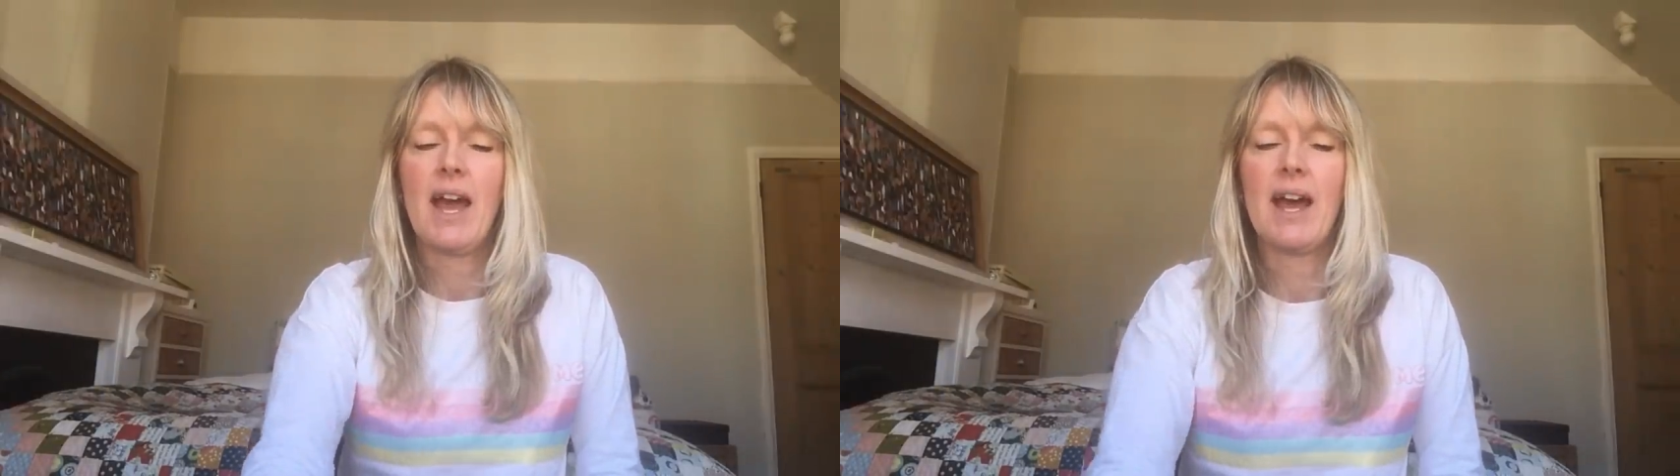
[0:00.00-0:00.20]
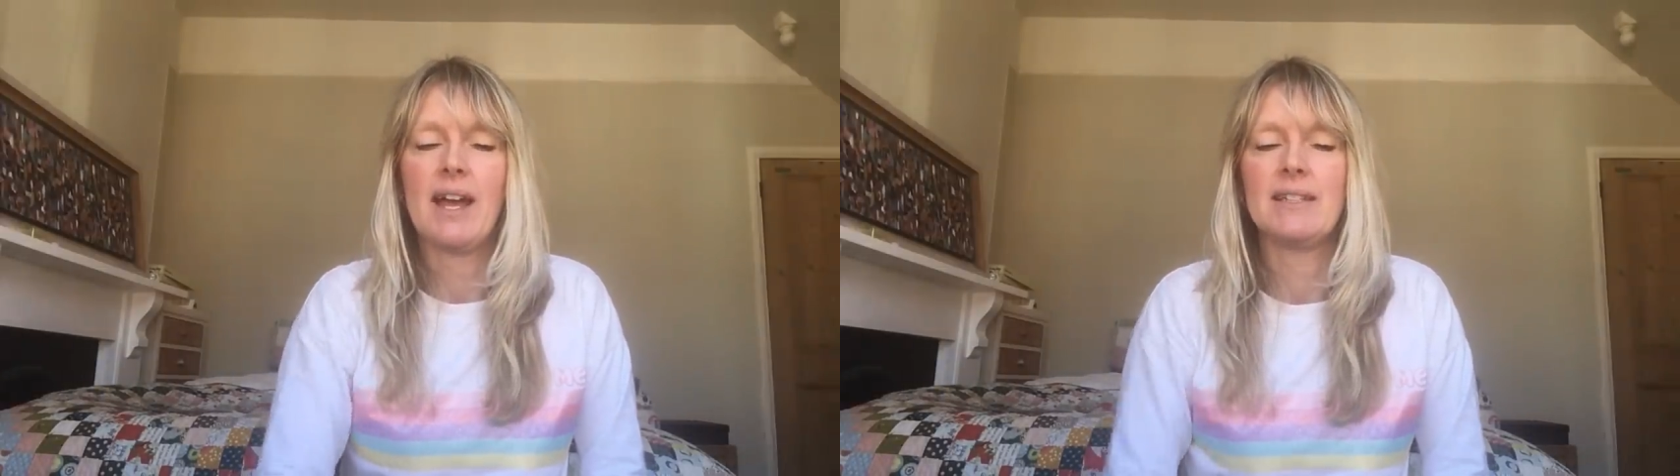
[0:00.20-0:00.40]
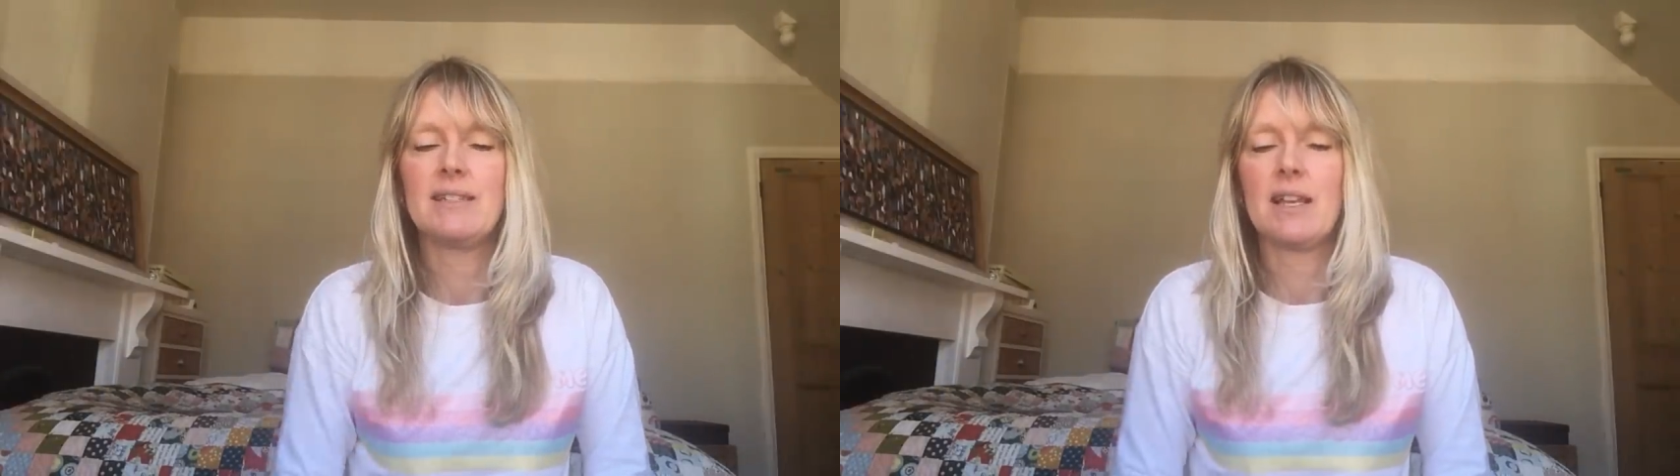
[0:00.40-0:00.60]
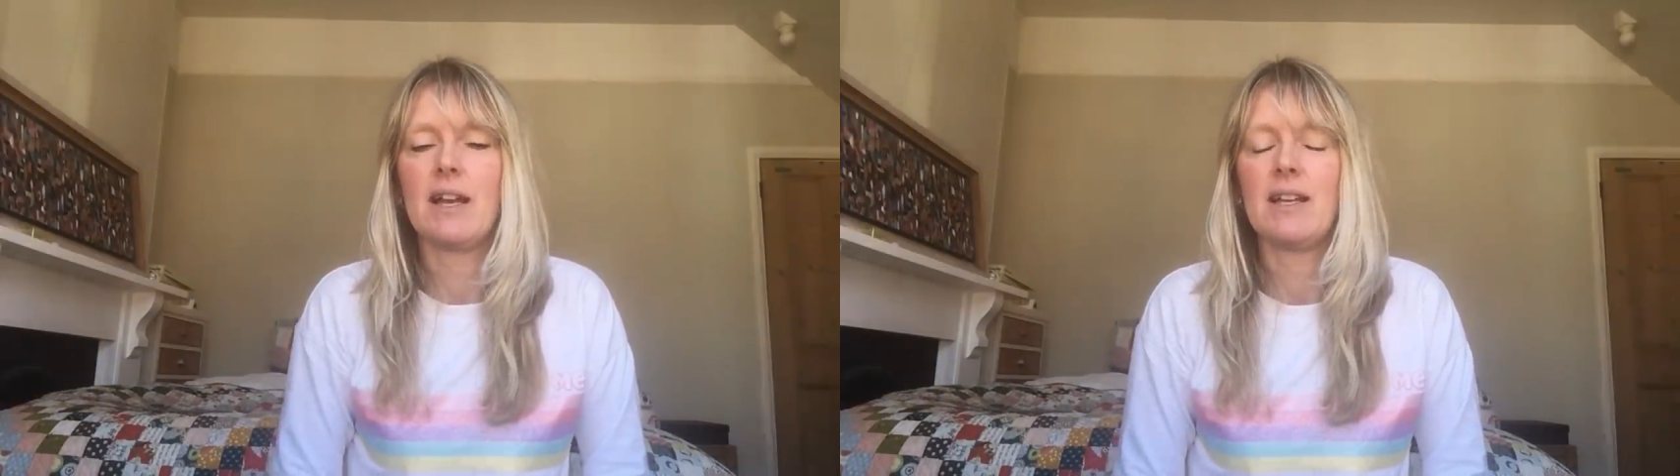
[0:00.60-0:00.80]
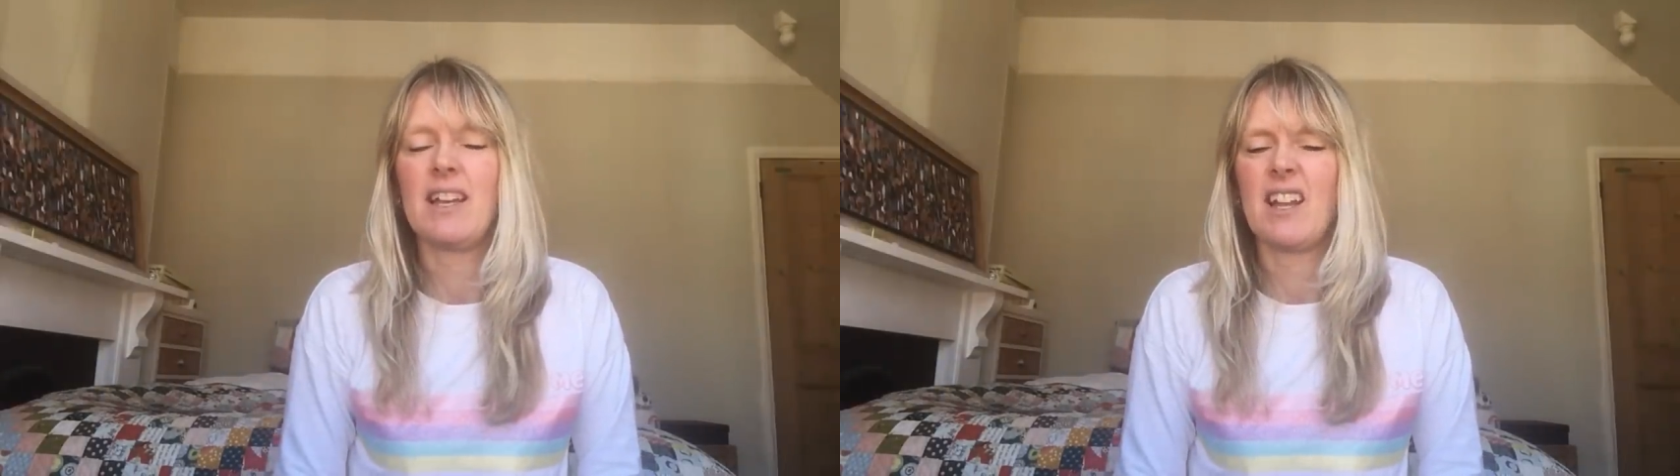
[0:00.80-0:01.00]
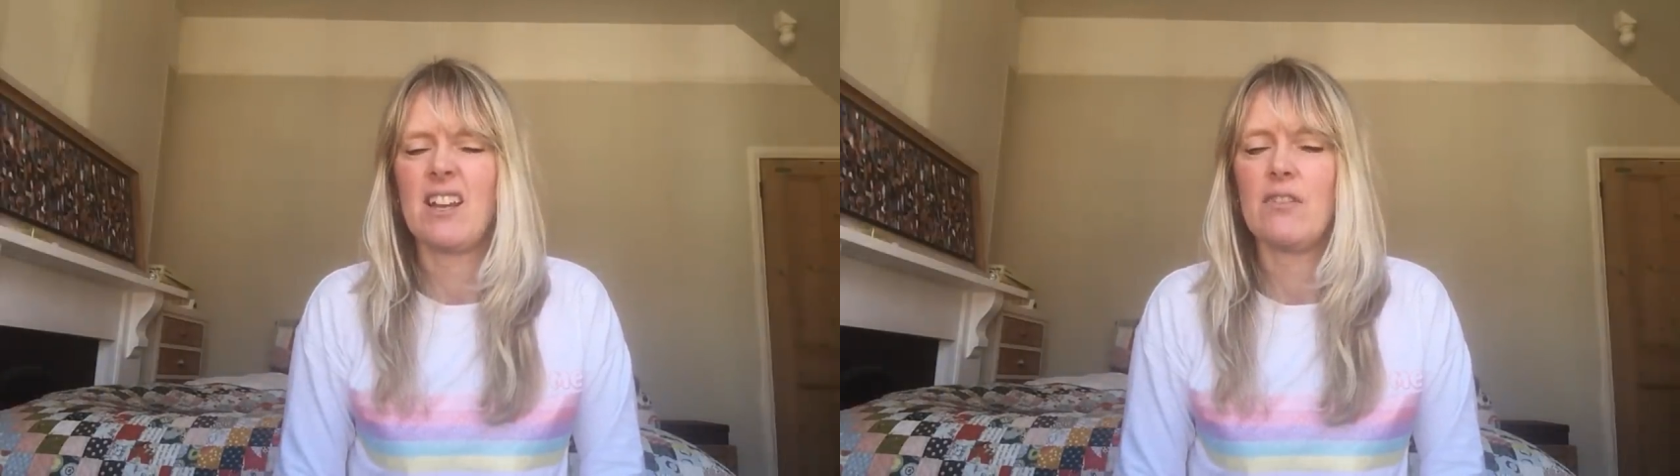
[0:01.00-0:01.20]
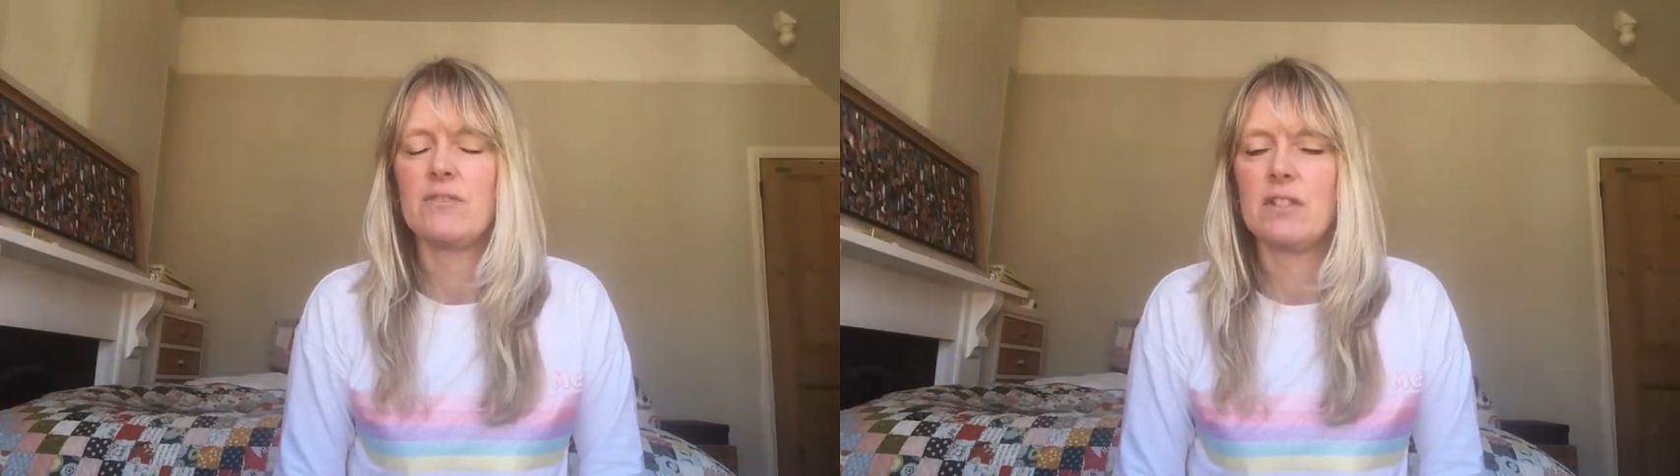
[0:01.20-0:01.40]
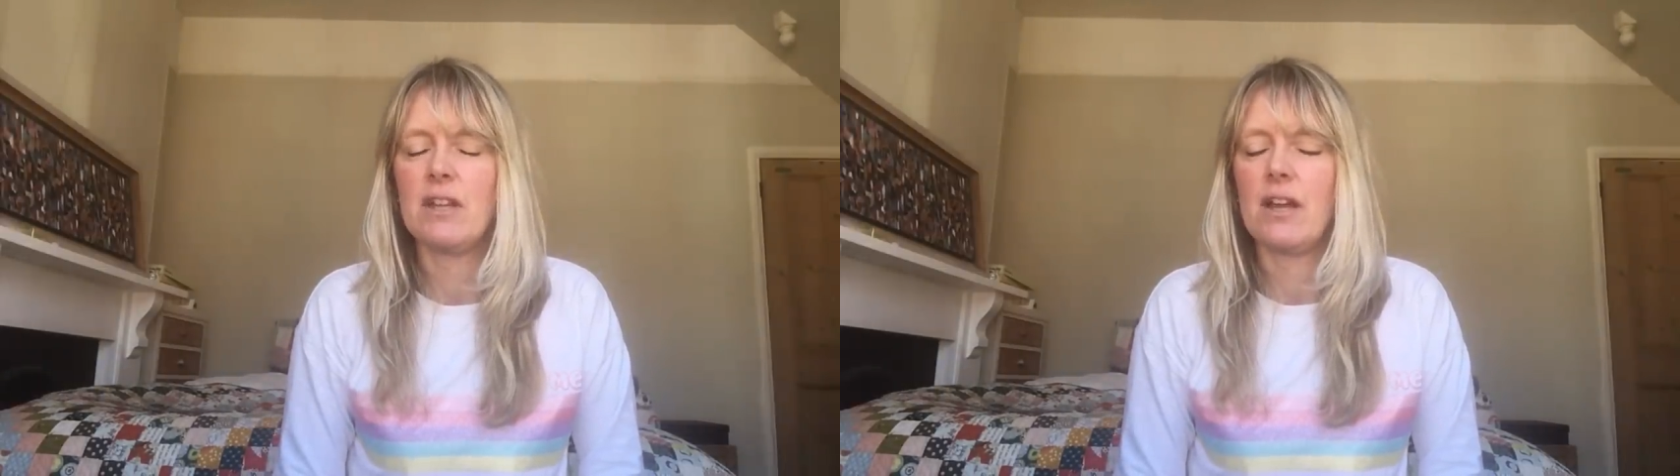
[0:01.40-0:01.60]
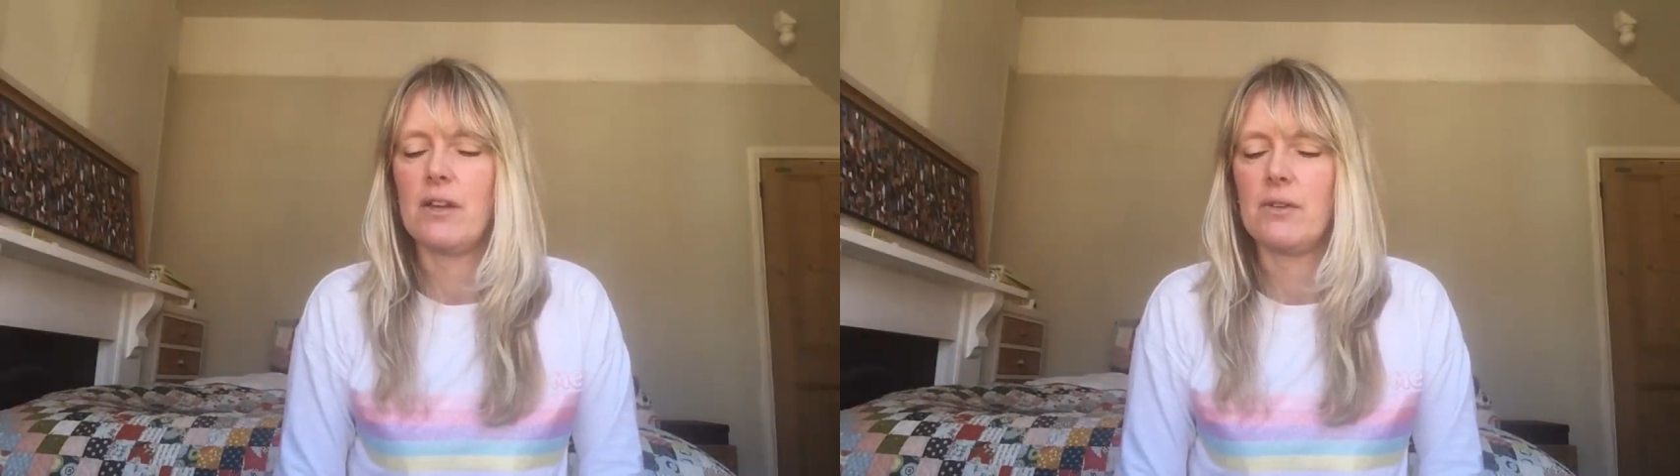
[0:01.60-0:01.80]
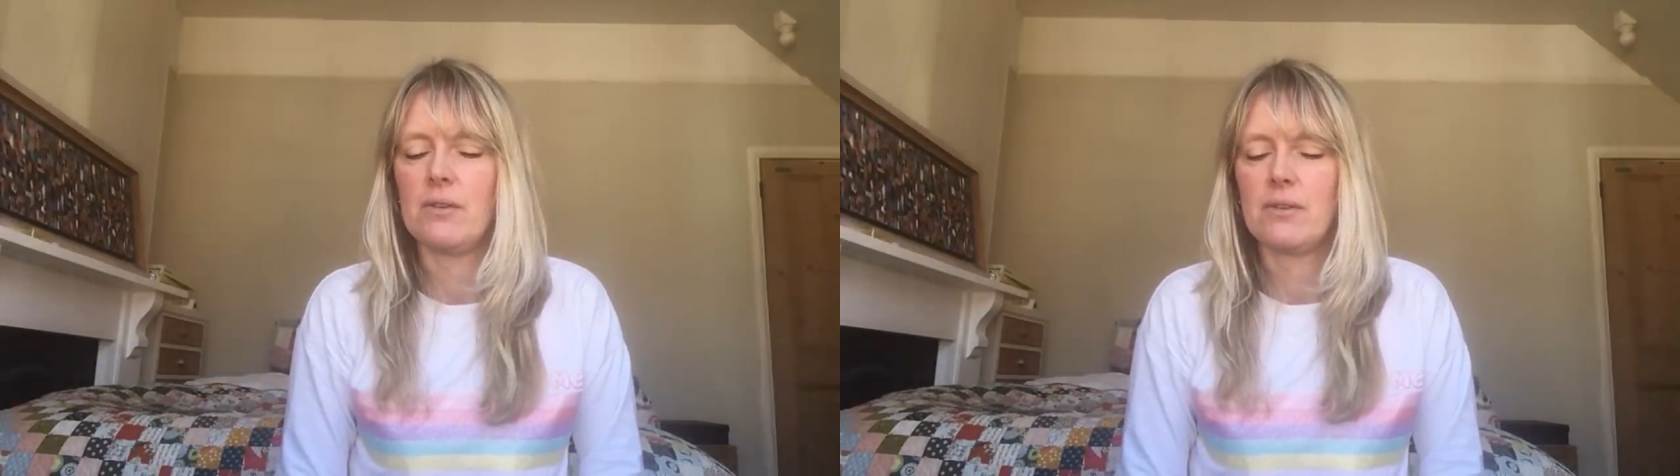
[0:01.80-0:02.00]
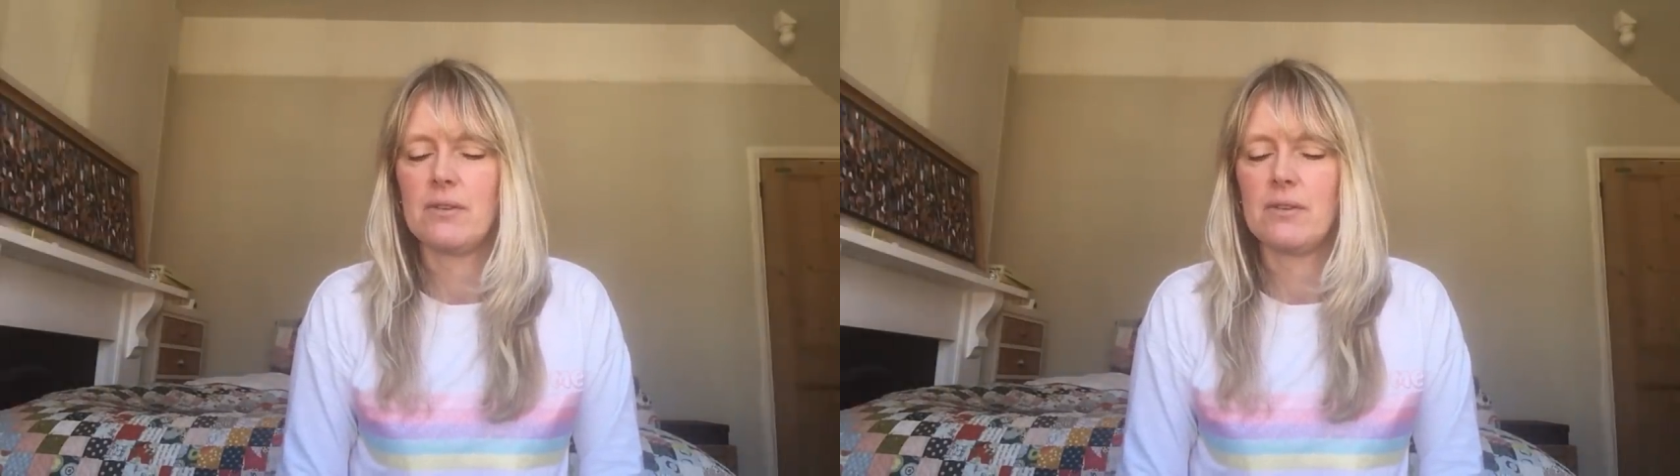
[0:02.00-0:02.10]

And uh, yeah, I'd love to know.